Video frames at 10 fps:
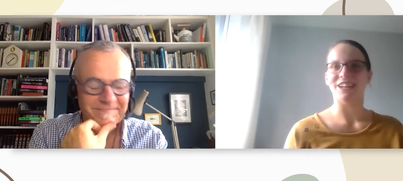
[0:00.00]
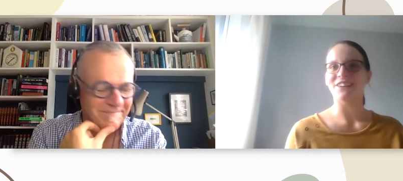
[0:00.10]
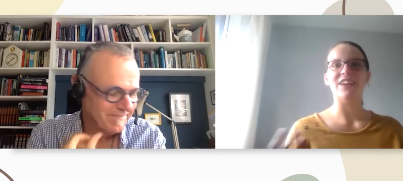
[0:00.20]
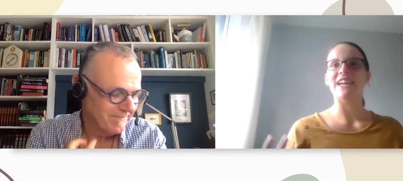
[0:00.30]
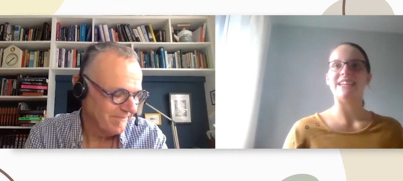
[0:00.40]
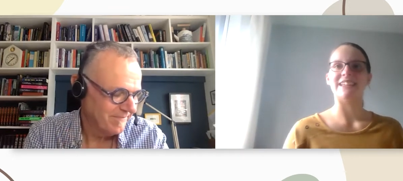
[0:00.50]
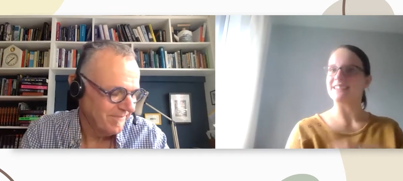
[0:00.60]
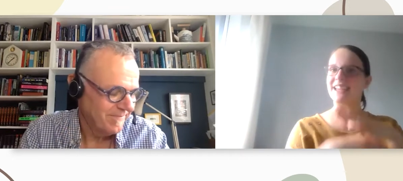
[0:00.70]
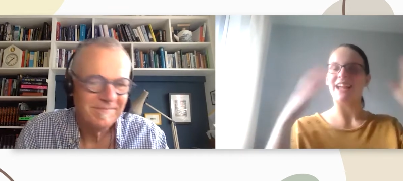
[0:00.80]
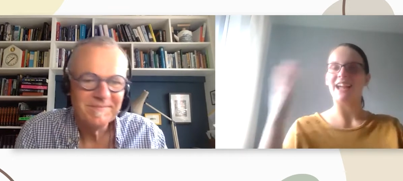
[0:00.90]
Speaker 1: William,
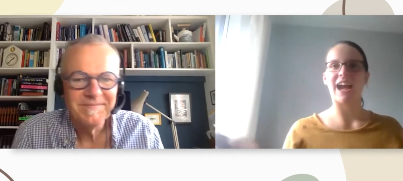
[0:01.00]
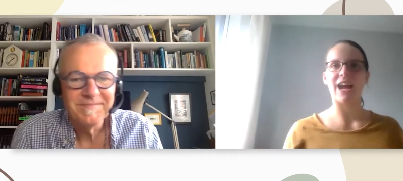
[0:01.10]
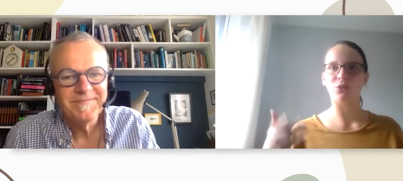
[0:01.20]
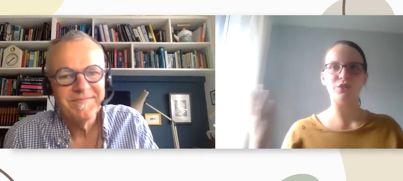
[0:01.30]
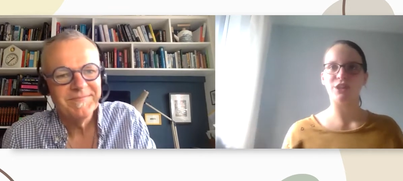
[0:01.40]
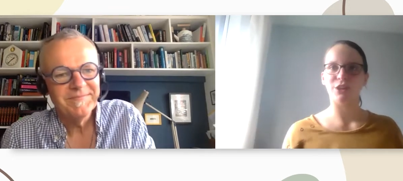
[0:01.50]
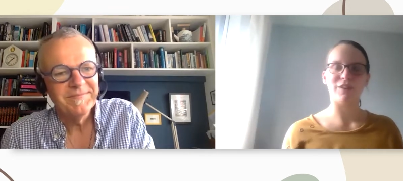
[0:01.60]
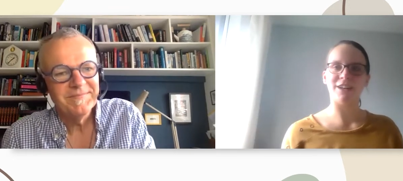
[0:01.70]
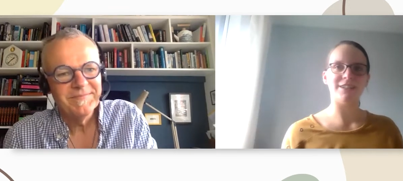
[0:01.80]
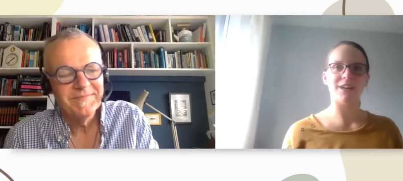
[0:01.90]
is how do
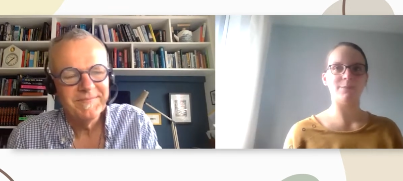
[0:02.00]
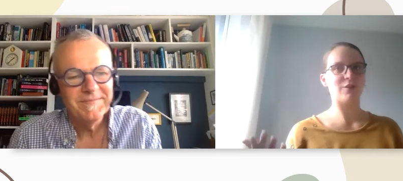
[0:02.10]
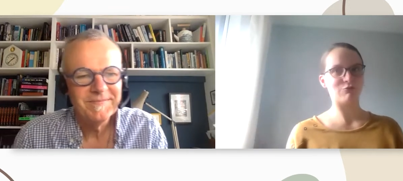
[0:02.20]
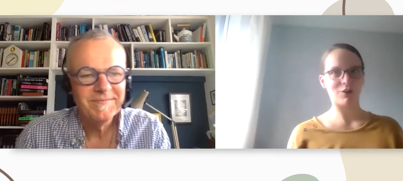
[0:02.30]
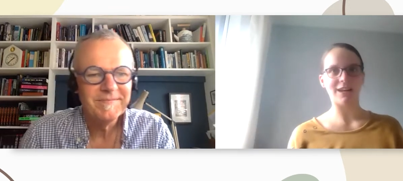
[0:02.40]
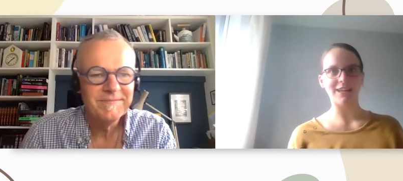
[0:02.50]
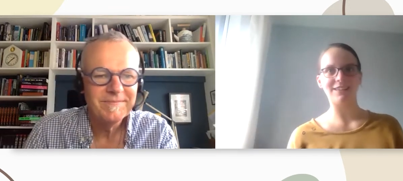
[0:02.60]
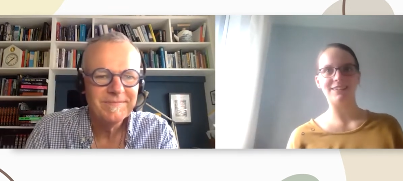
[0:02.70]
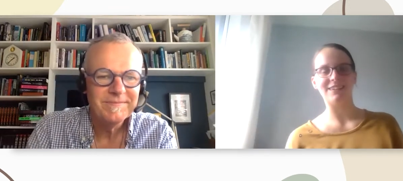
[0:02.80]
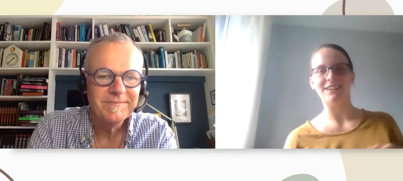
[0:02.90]
you find time to
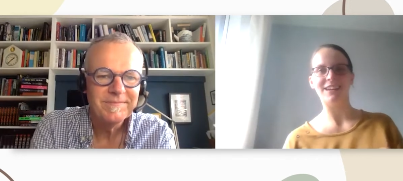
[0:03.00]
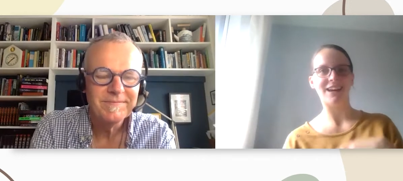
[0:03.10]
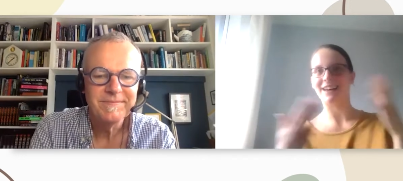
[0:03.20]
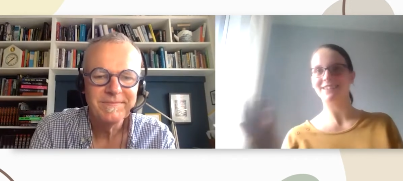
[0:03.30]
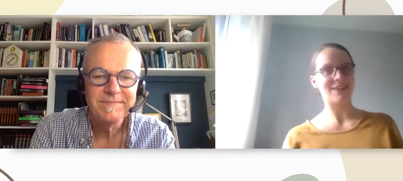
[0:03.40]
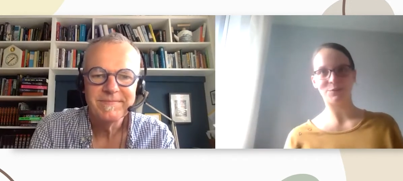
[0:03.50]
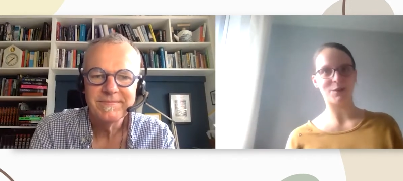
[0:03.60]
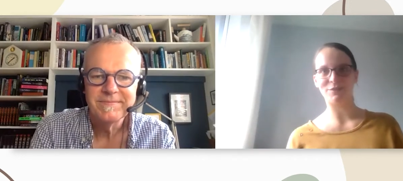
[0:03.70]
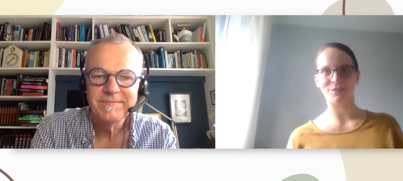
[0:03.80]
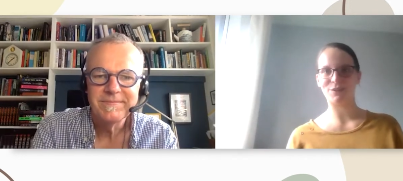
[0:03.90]
write at the same
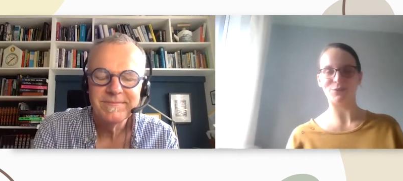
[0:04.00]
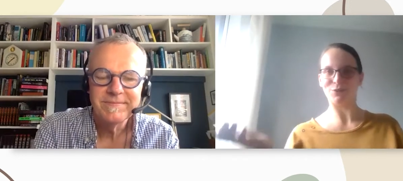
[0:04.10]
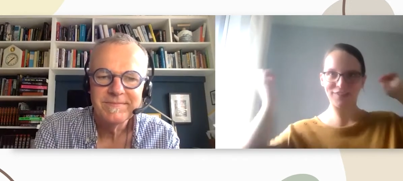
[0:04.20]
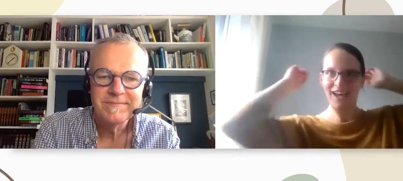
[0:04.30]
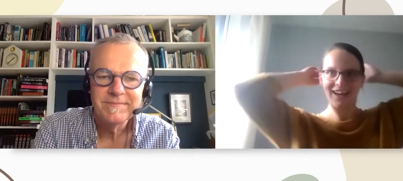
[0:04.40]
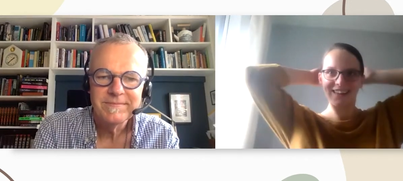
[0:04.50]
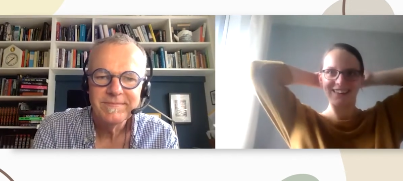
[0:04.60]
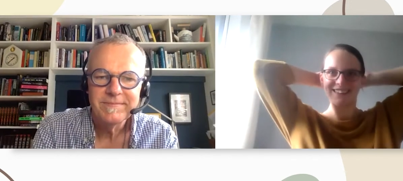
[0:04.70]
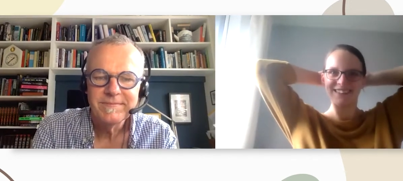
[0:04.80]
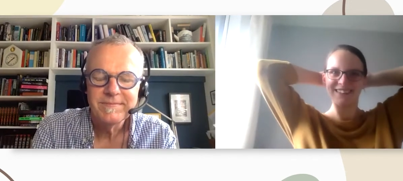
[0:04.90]
time as doing all of that?
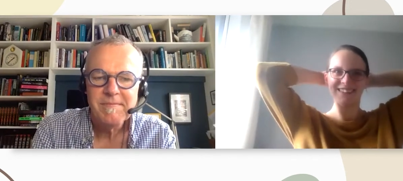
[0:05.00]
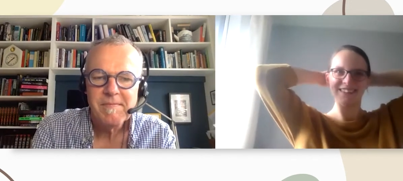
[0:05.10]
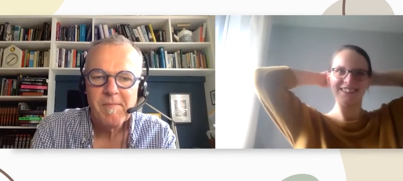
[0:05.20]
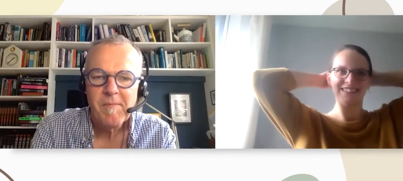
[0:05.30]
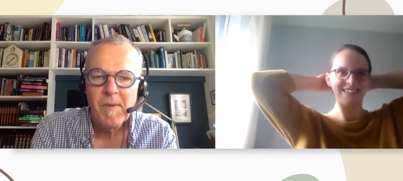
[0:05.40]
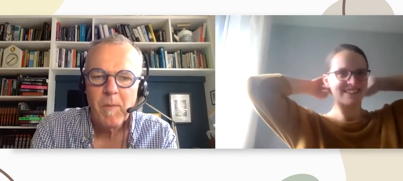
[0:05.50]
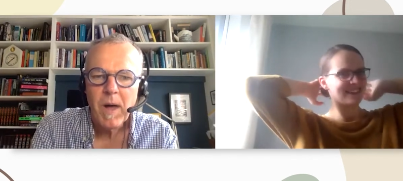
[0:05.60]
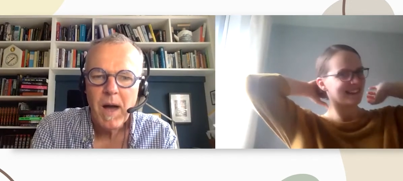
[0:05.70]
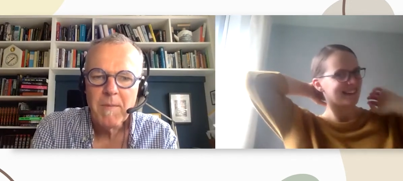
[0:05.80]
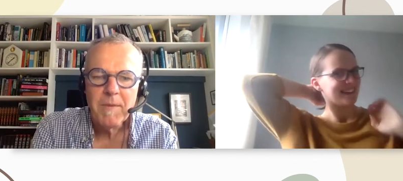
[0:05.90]
Speaker 2: Well,
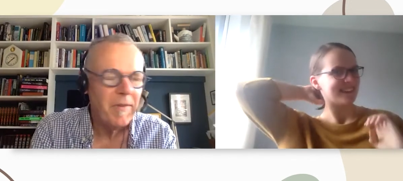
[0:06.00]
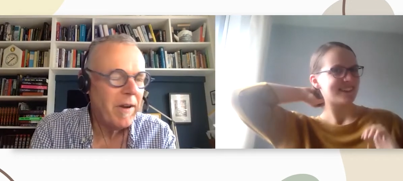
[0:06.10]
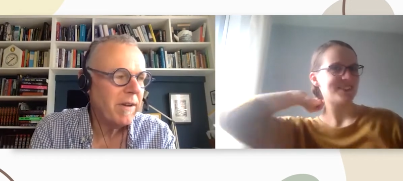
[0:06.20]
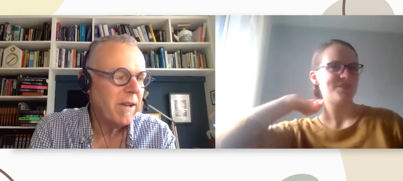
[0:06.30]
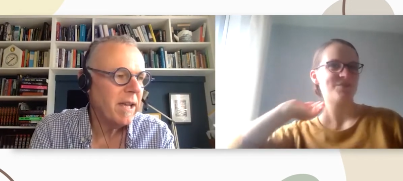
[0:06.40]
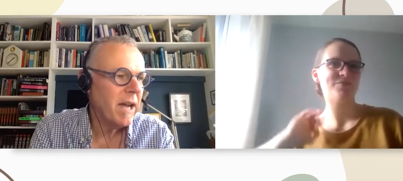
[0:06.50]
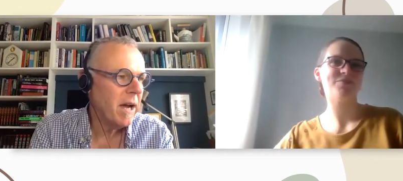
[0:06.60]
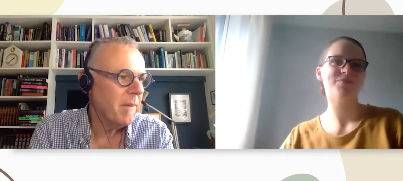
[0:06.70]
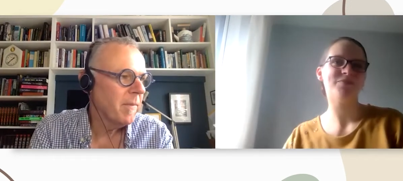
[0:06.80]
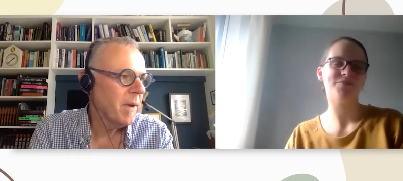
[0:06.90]
I'm a very,
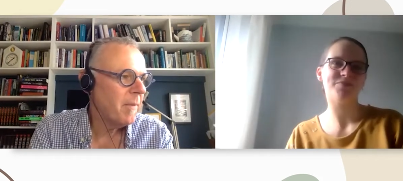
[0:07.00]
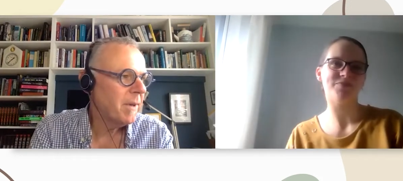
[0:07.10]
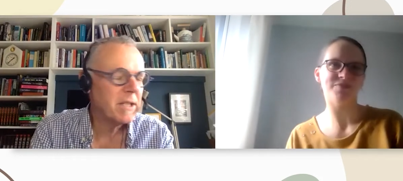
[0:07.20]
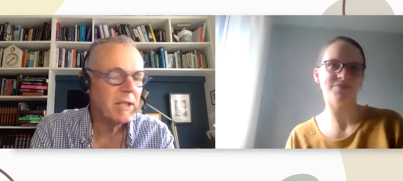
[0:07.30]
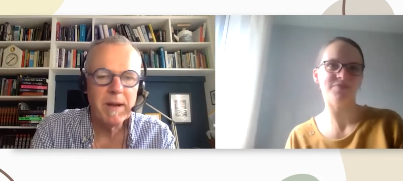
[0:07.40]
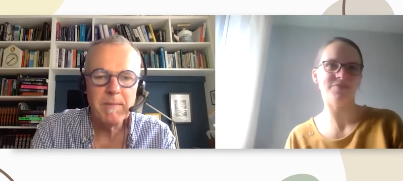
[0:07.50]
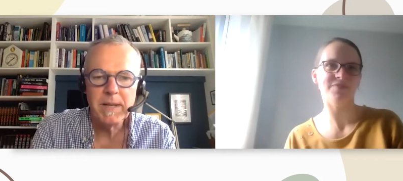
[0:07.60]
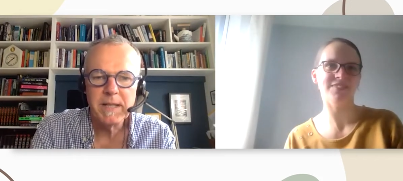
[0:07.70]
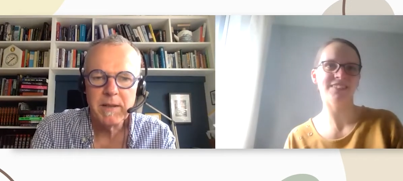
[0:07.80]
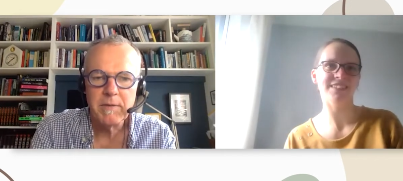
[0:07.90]
um, I mean, it's great
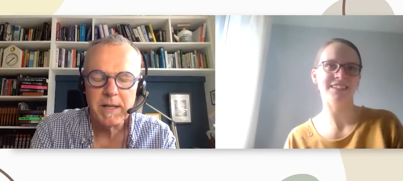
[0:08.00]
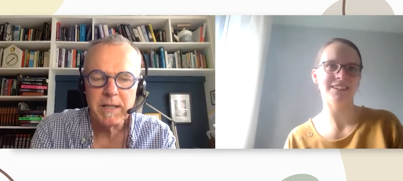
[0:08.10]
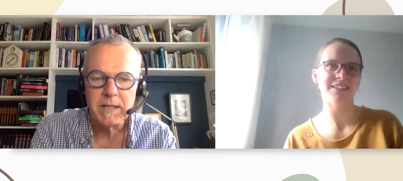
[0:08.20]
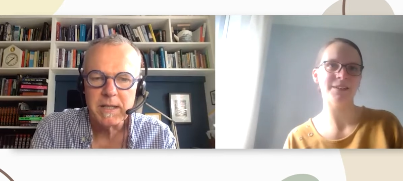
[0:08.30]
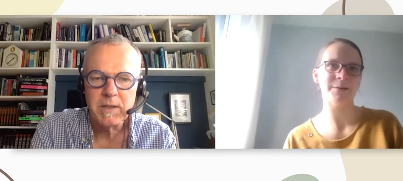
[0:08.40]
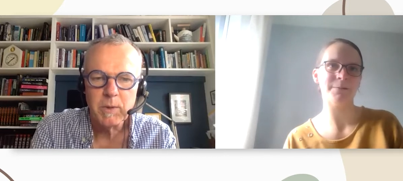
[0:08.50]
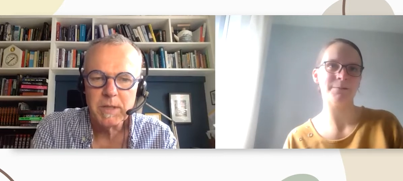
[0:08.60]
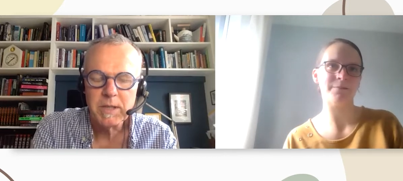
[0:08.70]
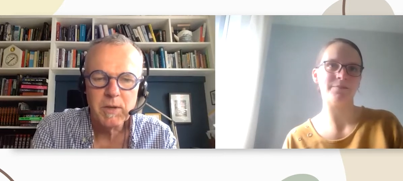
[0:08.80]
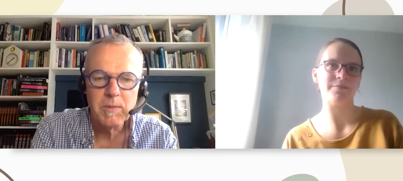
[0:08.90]
meeting other writers because you always
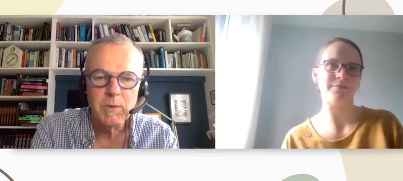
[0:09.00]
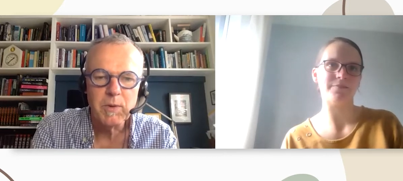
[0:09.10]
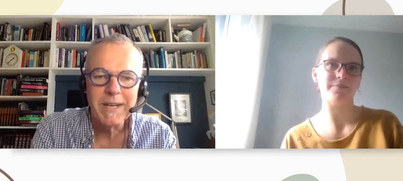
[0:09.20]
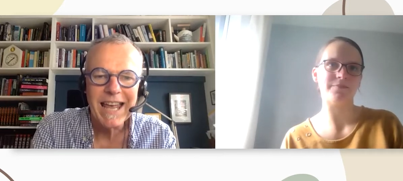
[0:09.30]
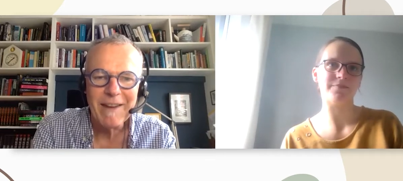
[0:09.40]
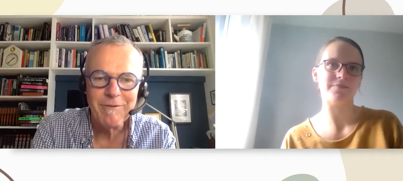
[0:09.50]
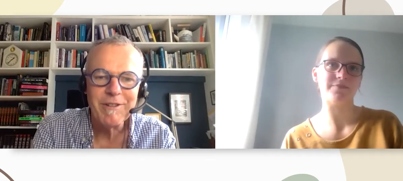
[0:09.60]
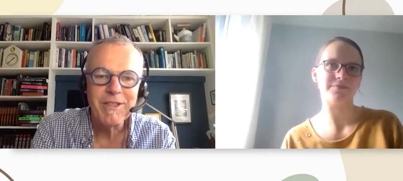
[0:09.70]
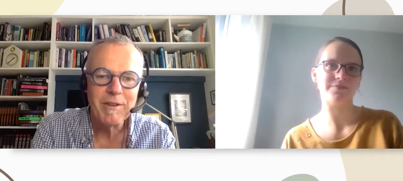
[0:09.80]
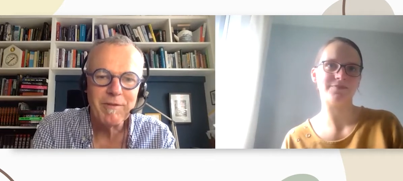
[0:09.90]
assume you're doing
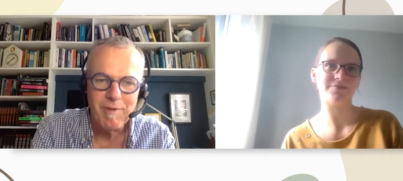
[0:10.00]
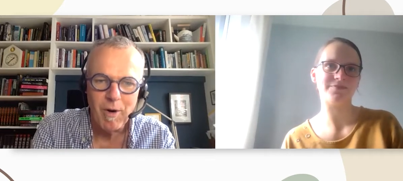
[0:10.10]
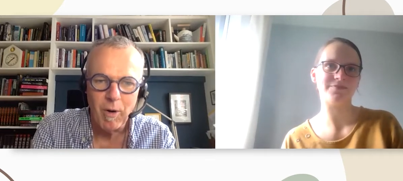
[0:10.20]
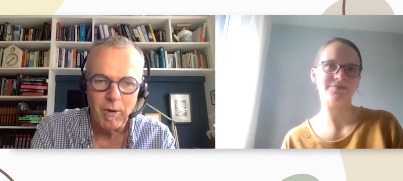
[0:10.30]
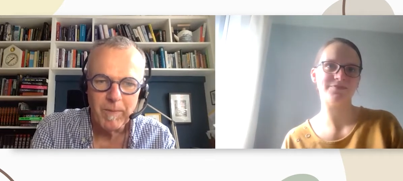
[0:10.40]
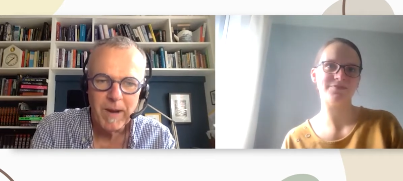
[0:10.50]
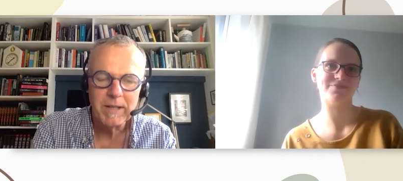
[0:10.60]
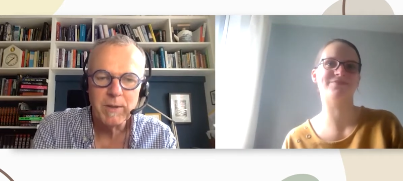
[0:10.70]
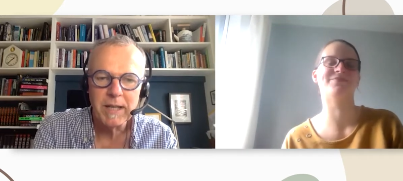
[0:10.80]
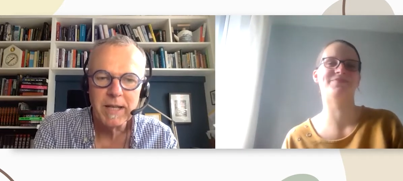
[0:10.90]
everything wrong and
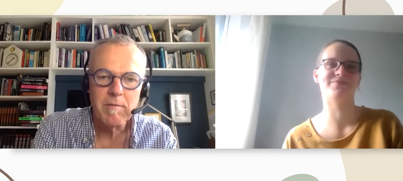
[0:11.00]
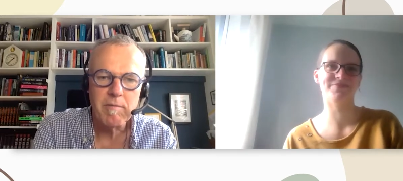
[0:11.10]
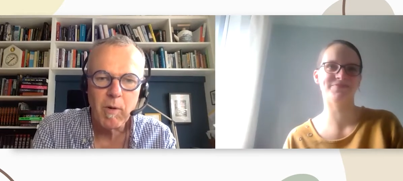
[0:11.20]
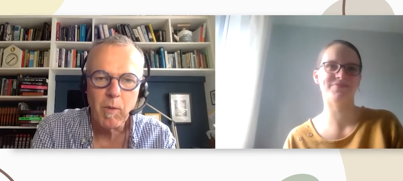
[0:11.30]
doing it the wrong